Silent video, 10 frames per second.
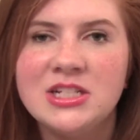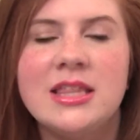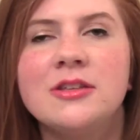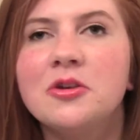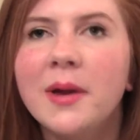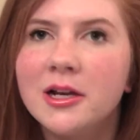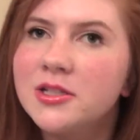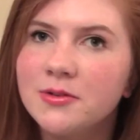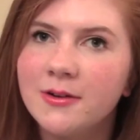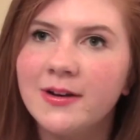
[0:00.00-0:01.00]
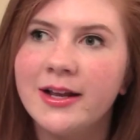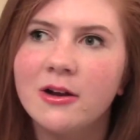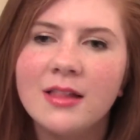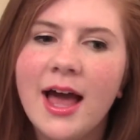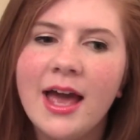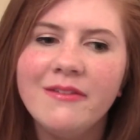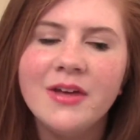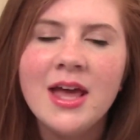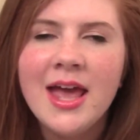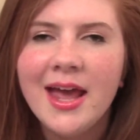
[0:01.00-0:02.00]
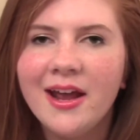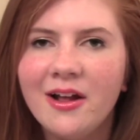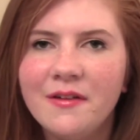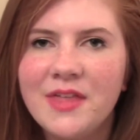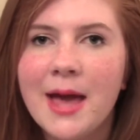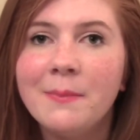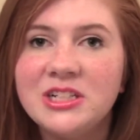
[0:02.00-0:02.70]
She thinks her parents are ruining her life and all of that,